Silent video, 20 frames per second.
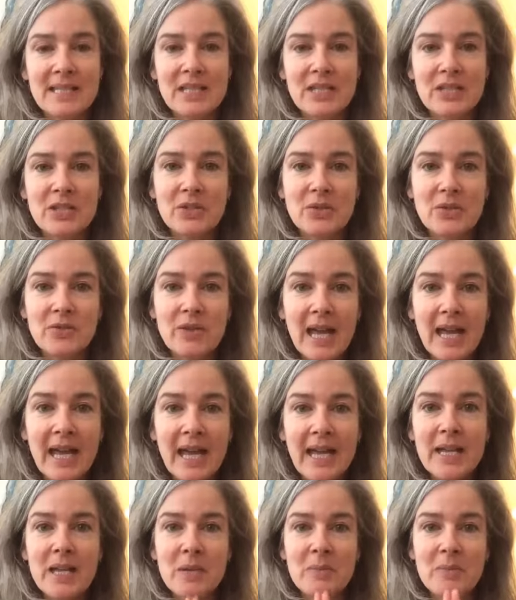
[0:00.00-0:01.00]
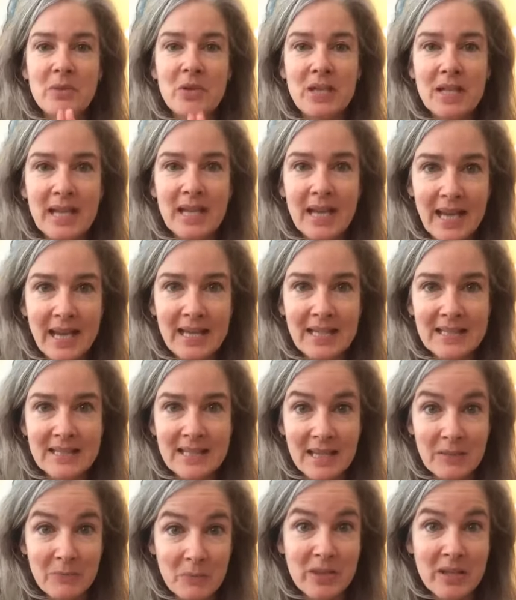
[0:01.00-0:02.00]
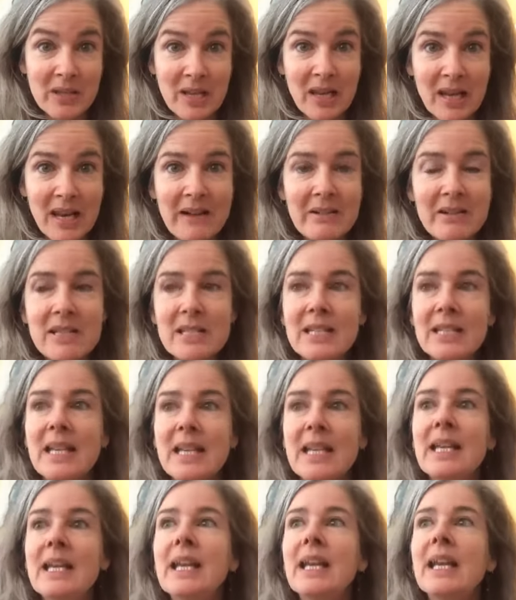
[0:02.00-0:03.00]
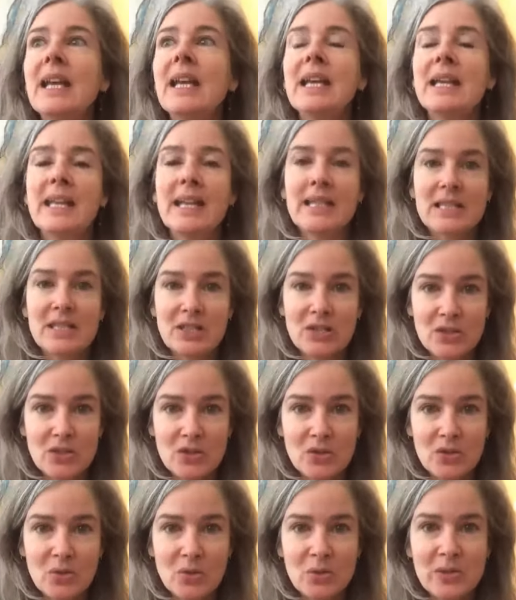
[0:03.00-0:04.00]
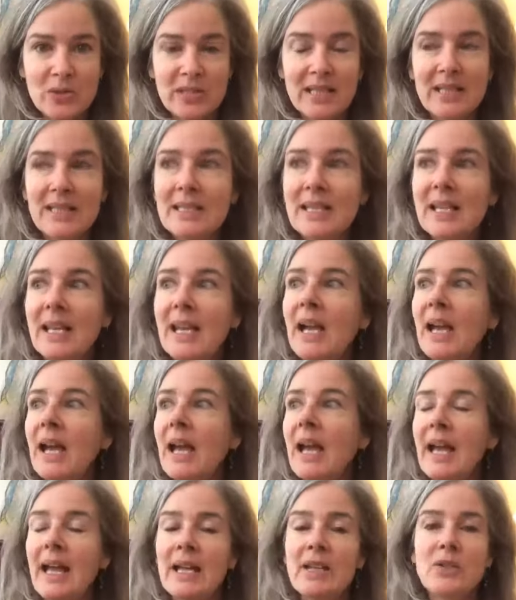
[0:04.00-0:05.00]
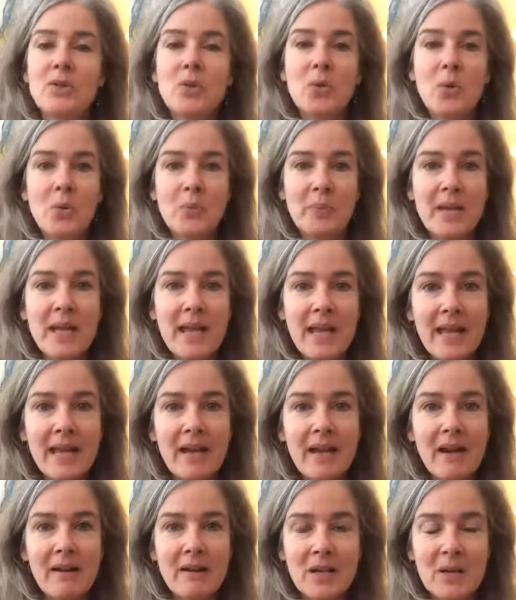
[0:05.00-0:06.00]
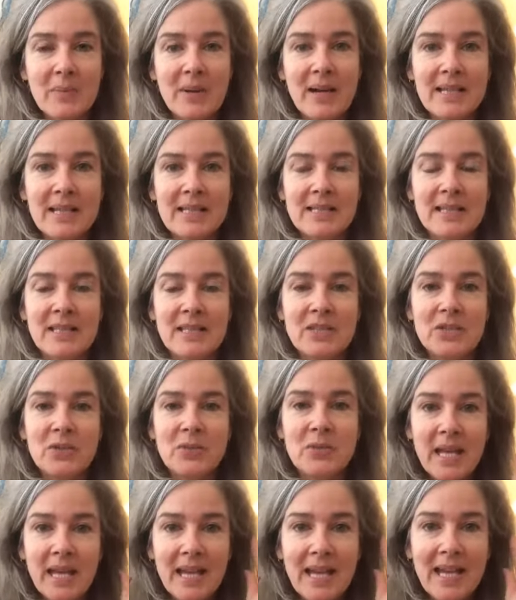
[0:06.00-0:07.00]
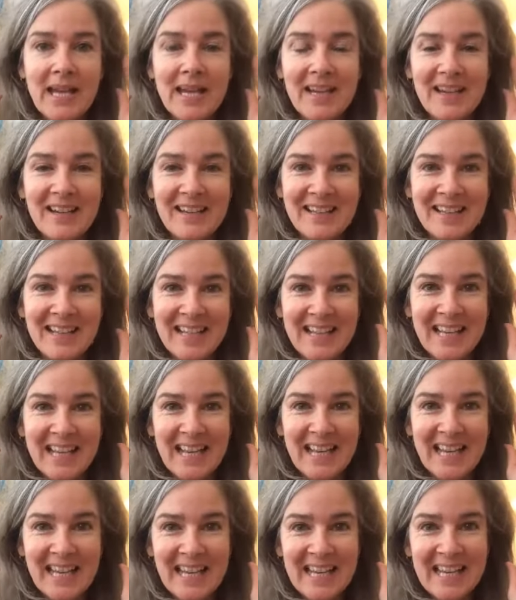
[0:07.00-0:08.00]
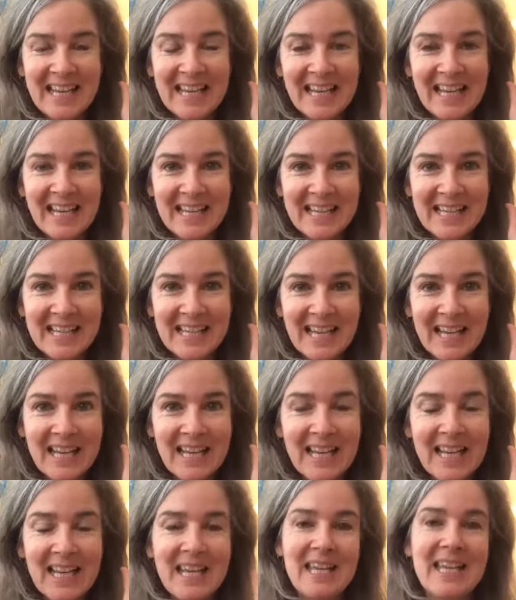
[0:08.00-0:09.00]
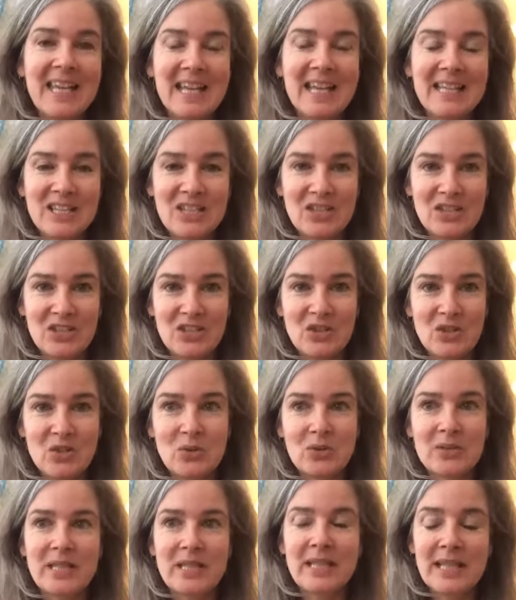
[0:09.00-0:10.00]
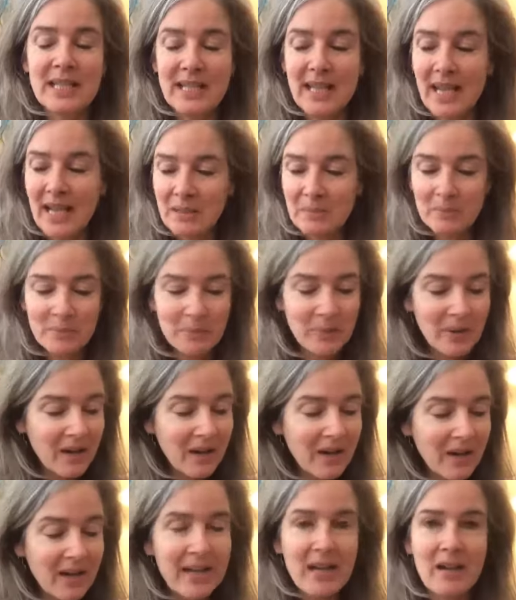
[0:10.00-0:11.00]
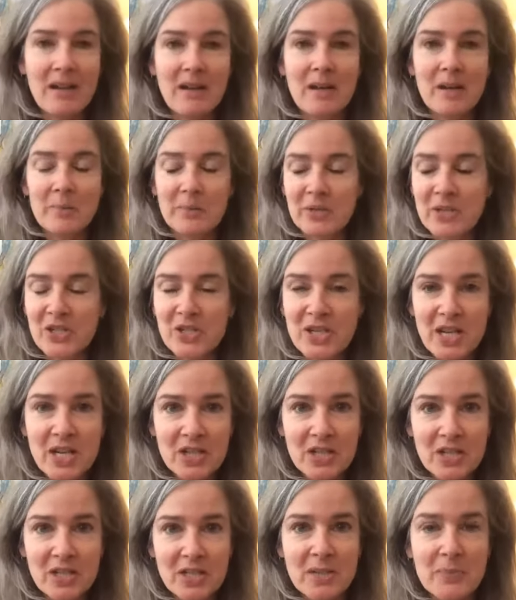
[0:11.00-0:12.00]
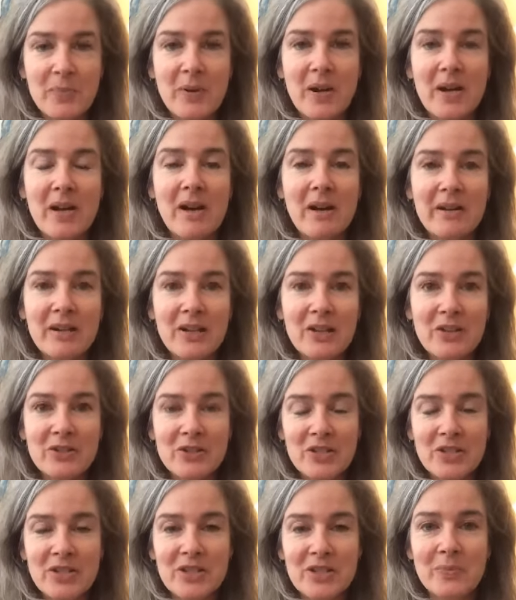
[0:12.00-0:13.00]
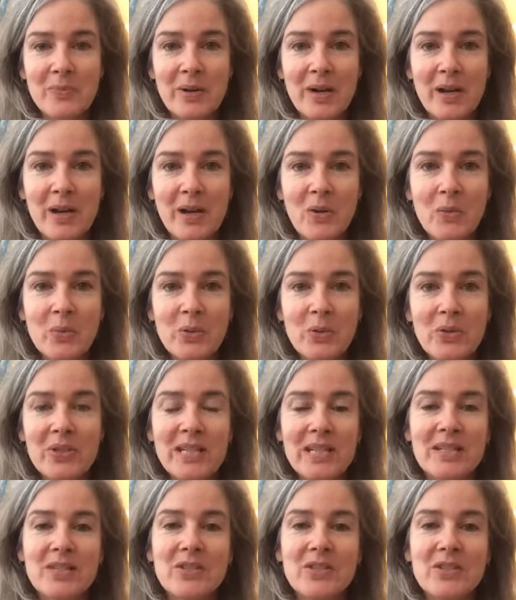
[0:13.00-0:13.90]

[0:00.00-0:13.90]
to A, communicate with clarity gets distorted, and or B, our capacity to hear cleanly and clearly gets distorted, again, by our projections, by our illusions, and by our wounding.